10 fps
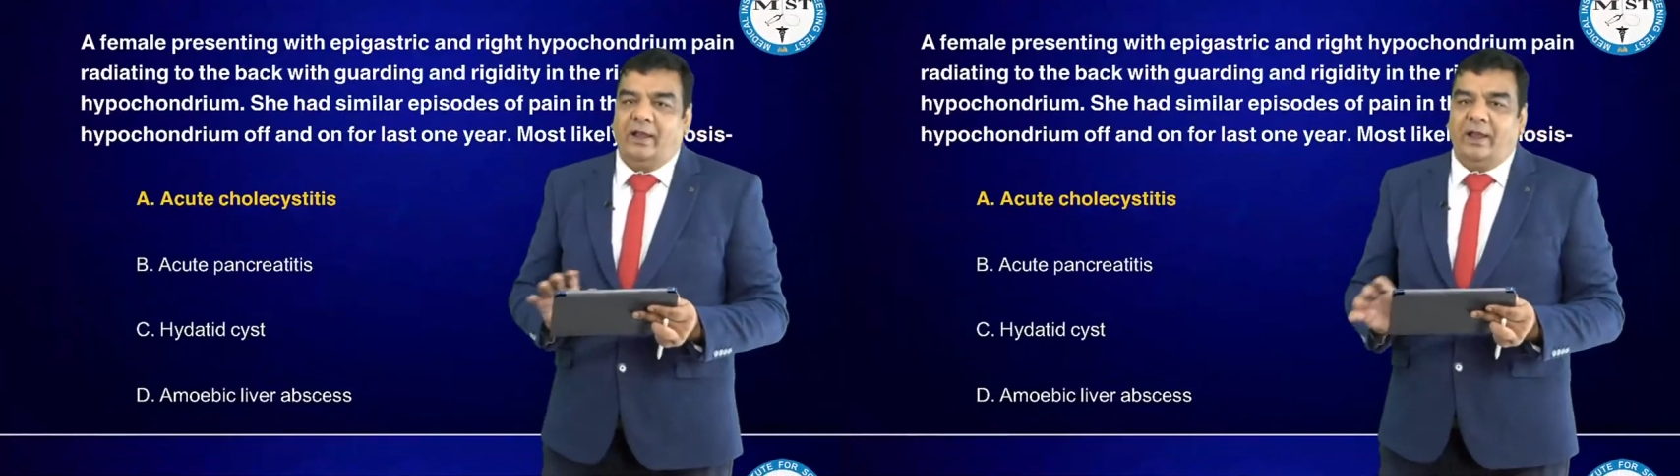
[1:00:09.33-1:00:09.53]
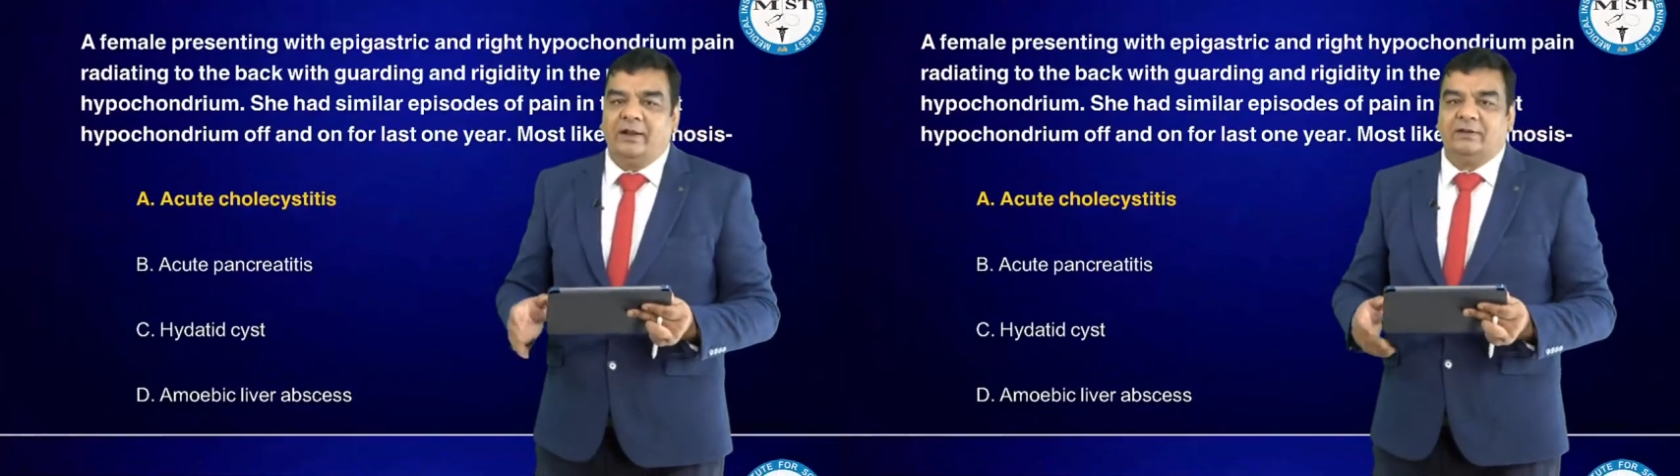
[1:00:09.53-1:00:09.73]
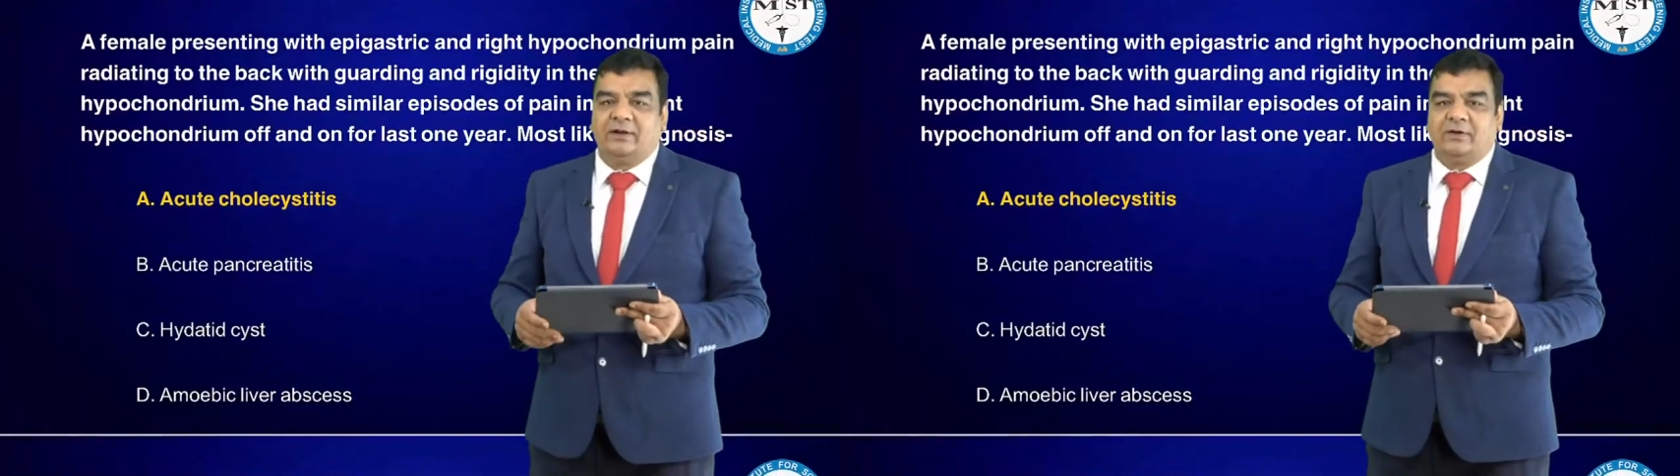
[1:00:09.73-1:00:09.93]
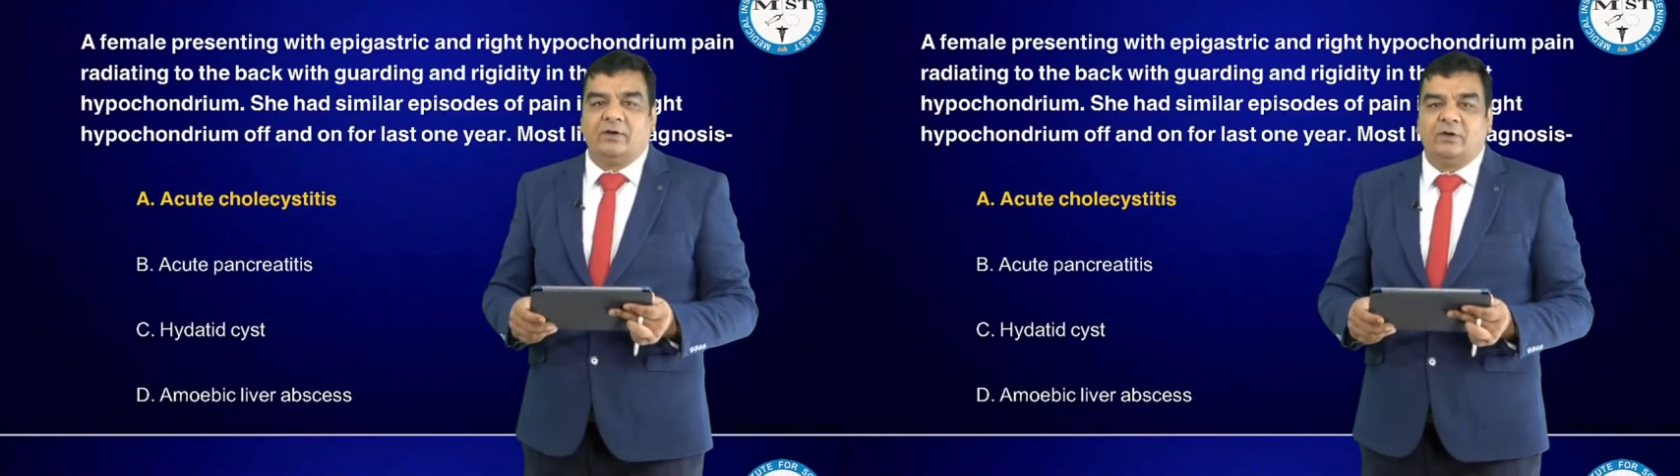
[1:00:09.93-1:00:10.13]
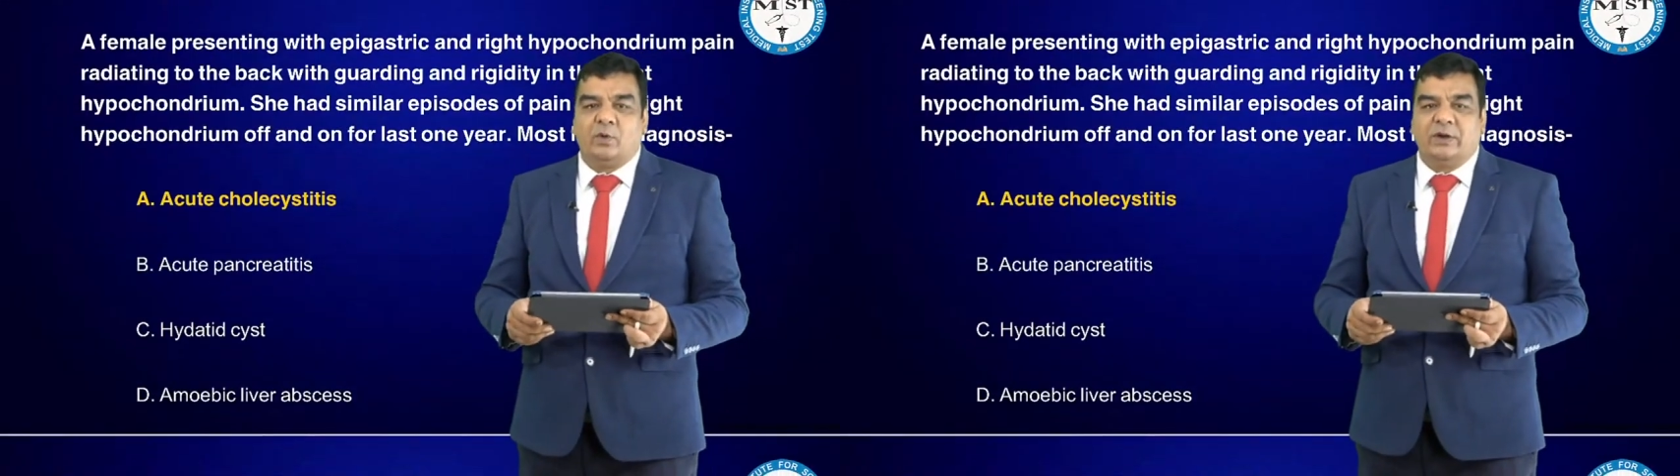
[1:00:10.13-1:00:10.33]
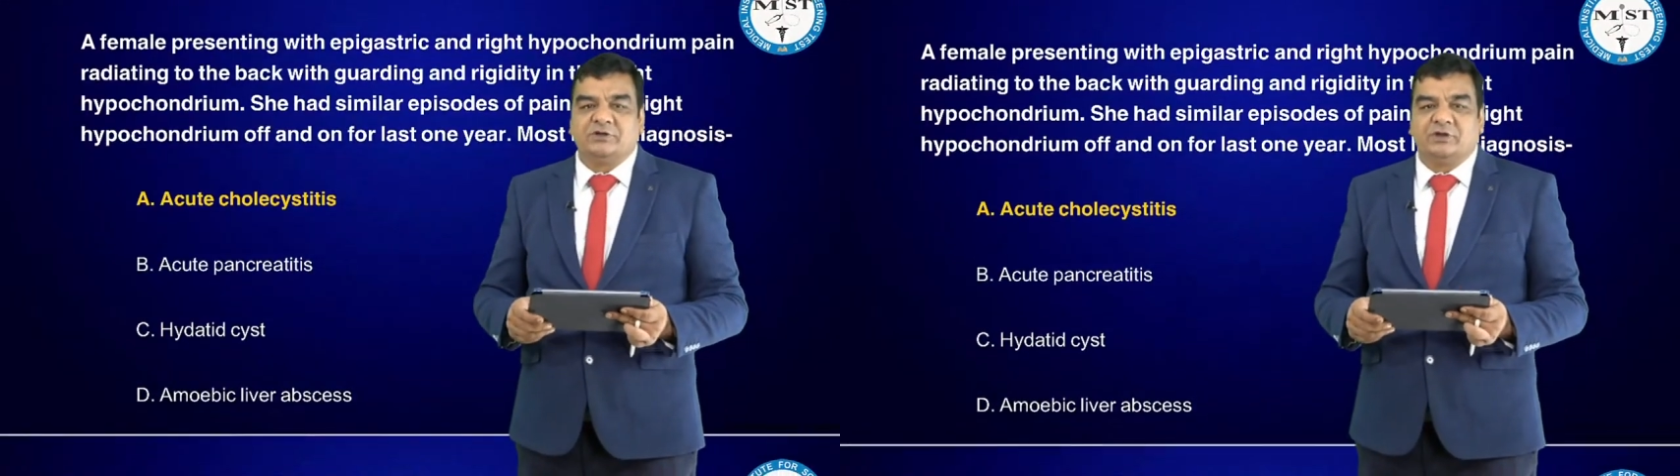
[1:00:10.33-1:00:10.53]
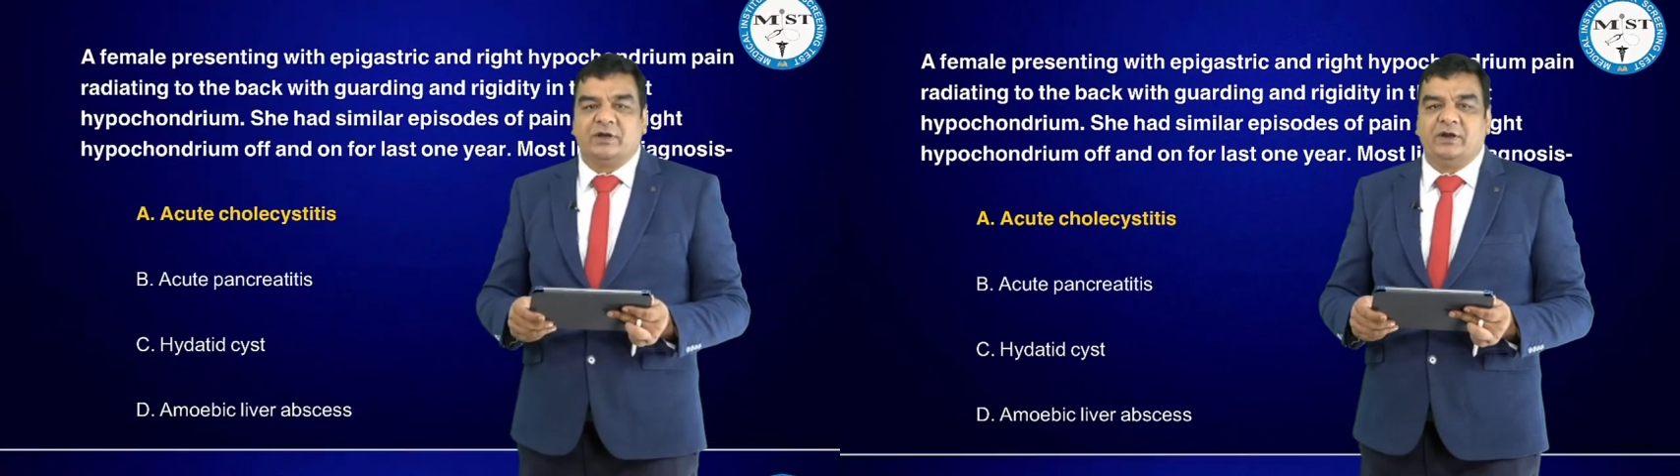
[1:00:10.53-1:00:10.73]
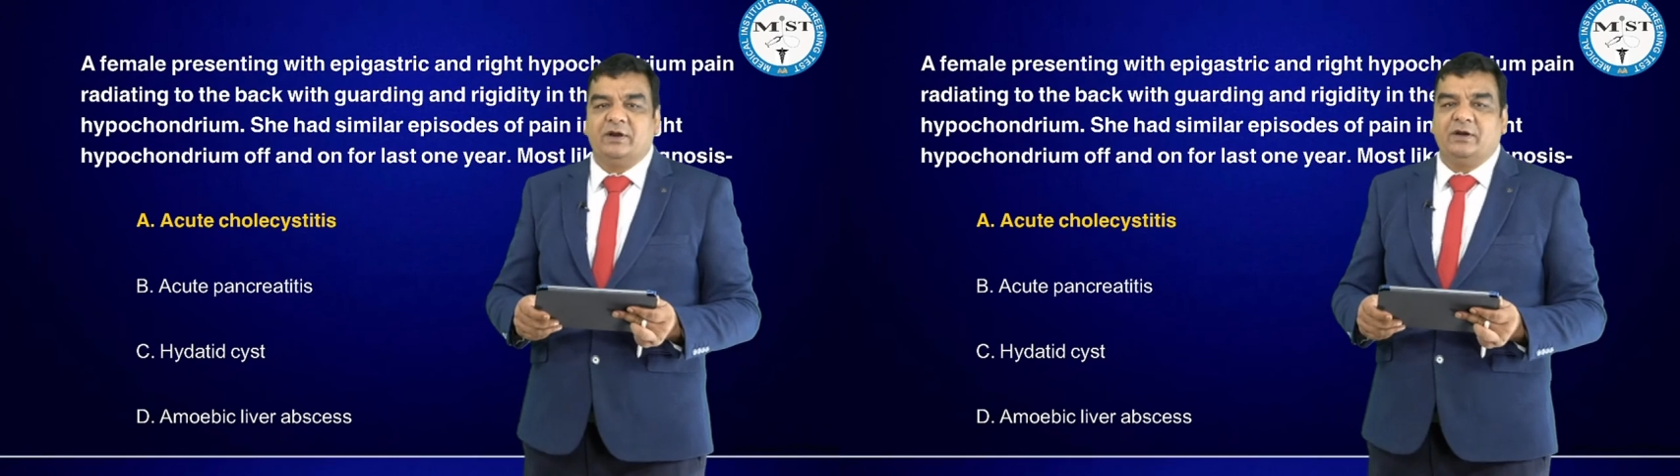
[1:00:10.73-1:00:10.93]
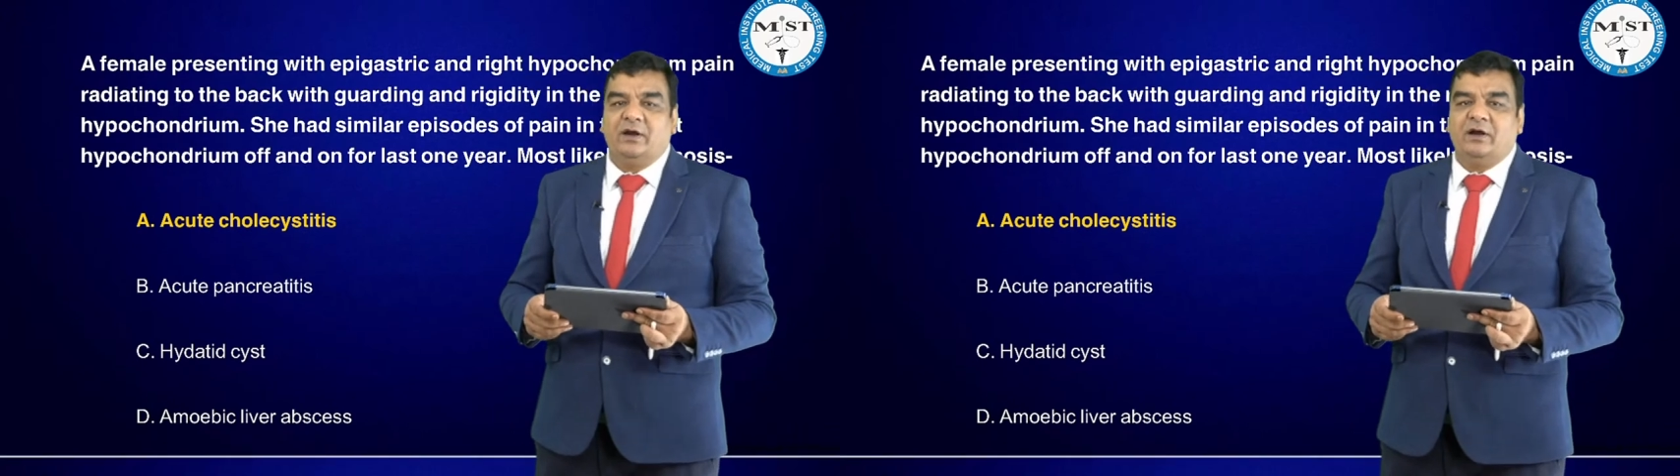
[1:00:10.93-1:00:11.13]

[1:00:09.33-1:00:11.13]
Another question here,